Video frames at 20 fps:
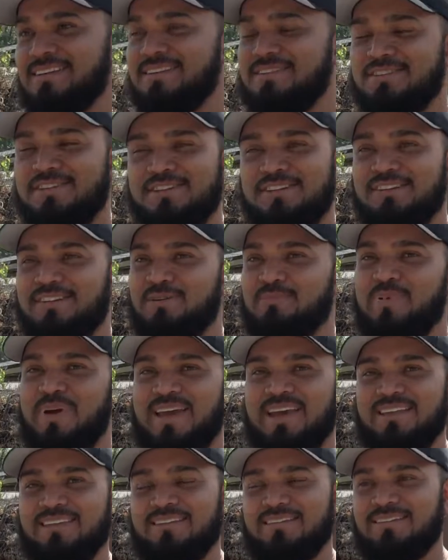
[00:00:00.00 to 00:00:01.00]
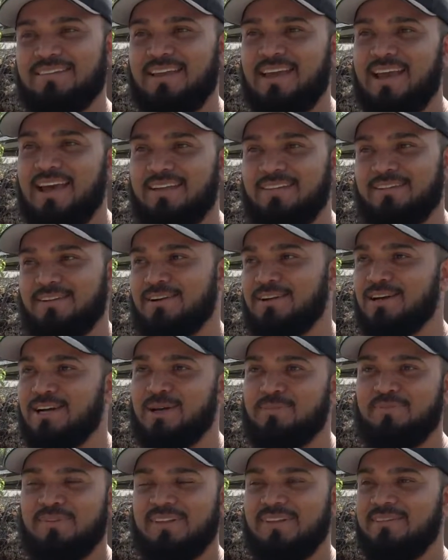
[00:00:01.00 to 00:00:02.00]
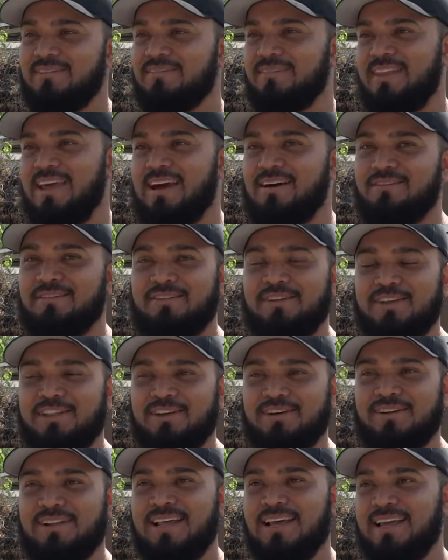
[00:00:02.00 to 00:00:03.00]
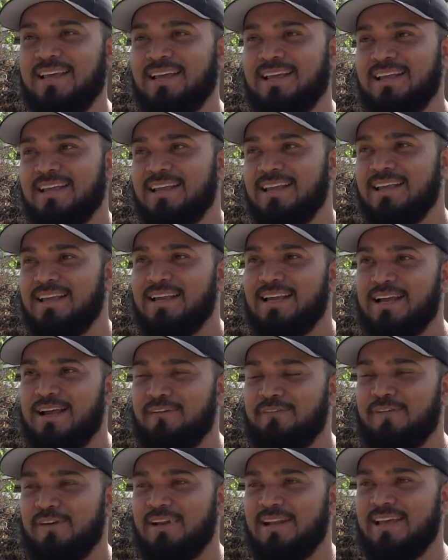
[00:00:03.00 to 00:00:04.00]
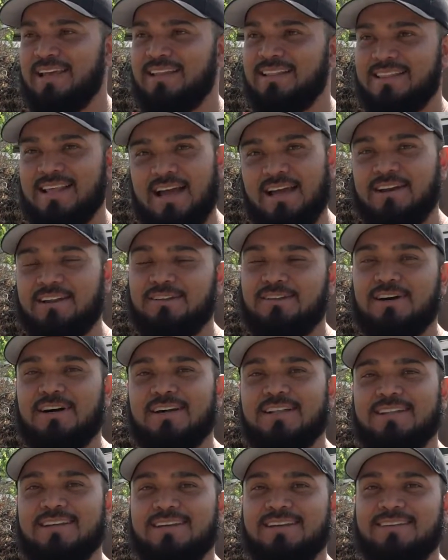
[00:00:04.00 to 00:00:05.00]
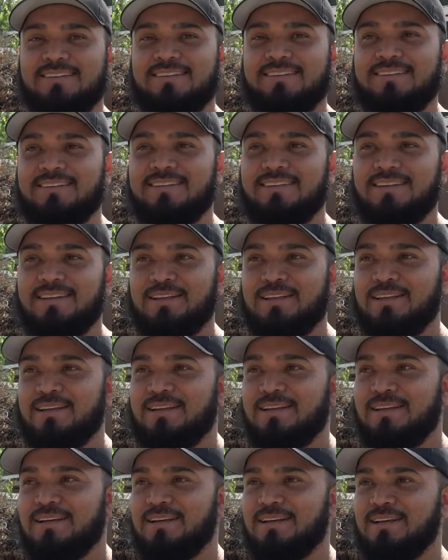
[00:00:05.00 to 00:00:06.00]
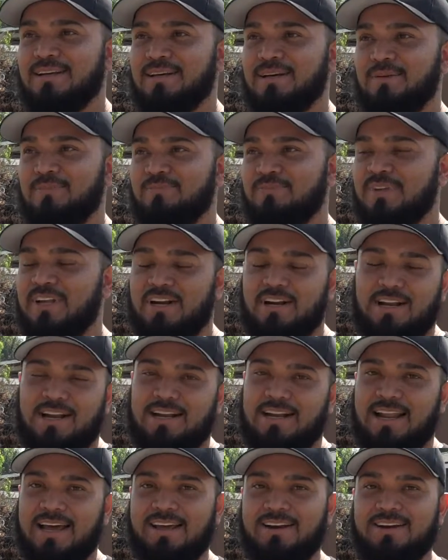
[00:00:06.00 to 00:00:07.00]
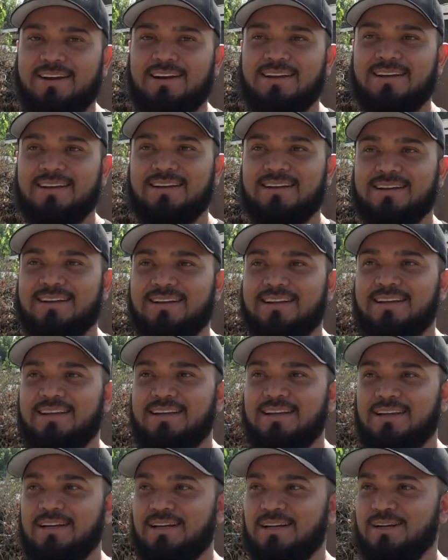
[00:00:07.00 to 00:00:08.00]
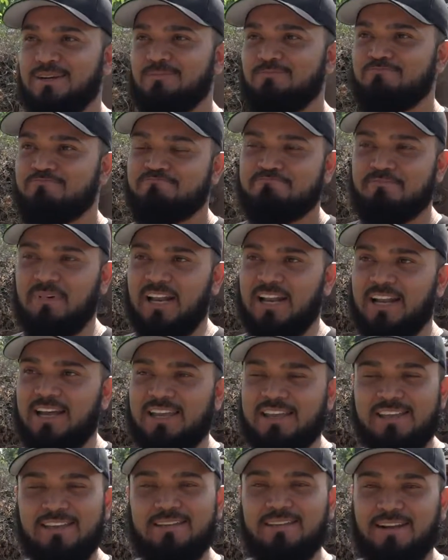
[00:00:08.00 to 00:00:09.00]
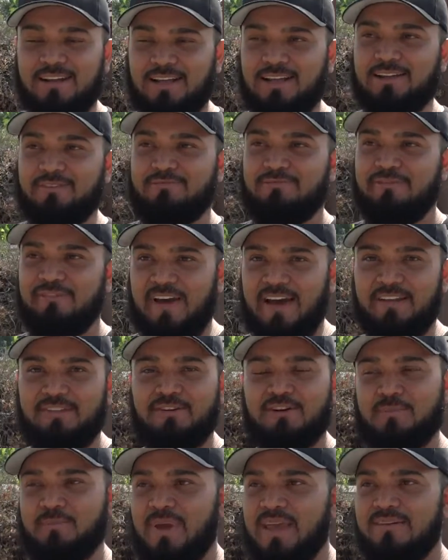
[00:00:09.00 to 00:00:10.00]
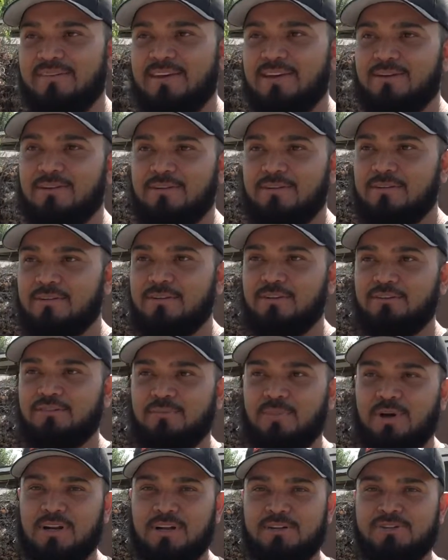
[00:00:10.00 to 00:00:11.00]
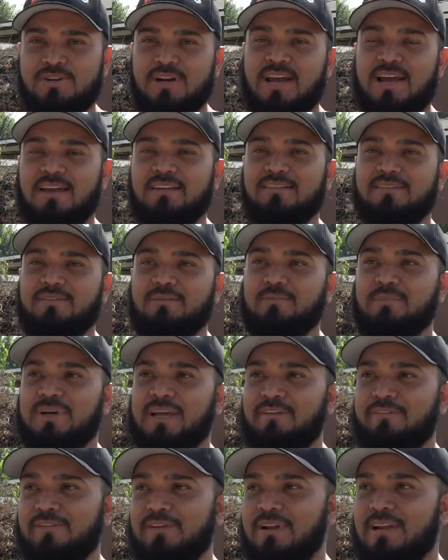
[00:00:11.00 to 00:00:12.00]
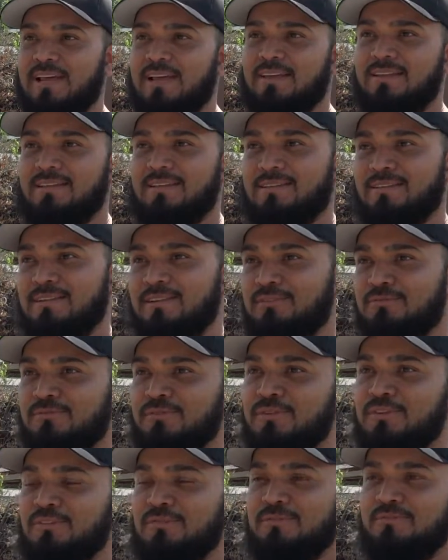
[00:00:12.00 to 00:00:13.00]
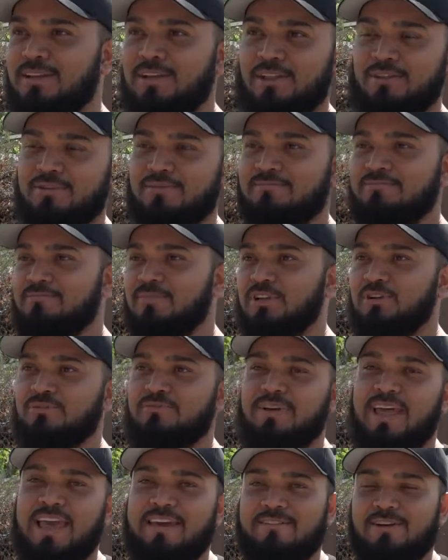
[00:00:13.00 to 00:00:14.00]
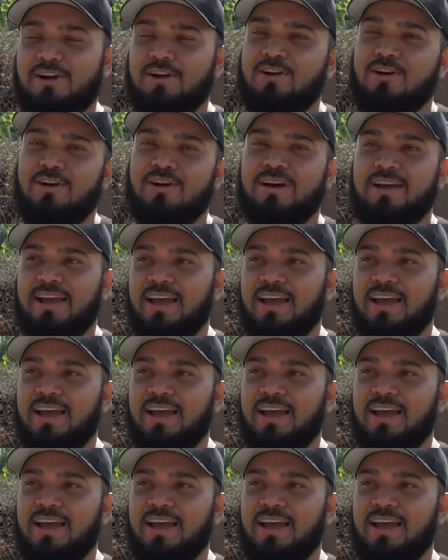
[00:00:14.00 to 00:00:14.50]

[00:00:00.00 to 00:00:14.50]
It just depends. It has their ups and downs, like I feel like 90s Hondas, they're a lot lighter, a lot faster maybe on the smaller tracks, but I feel like this one's, a little heavier car.